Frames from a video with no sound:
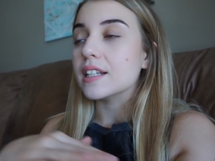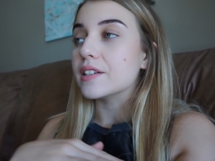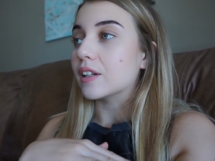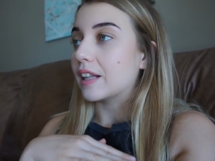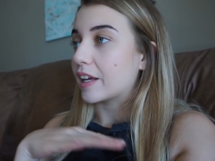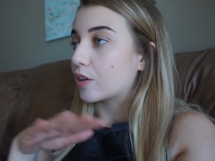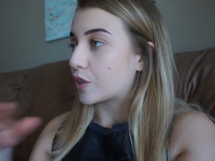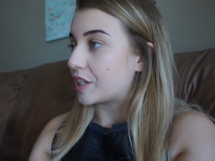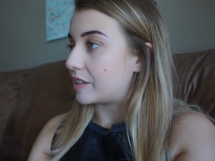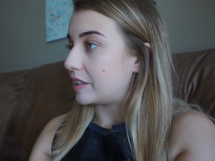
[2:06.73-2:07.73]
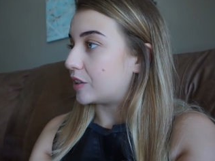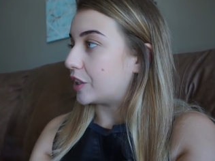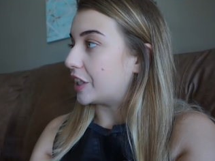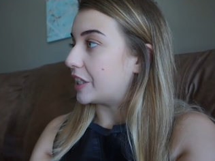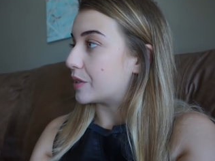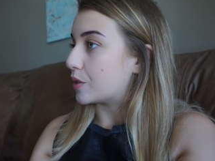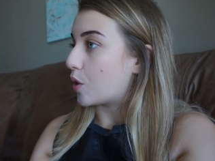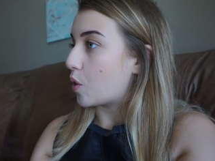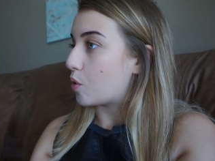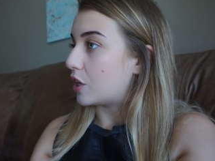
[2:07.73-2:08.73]
It's not like crazy dirty
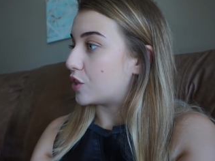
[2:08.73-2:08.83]
so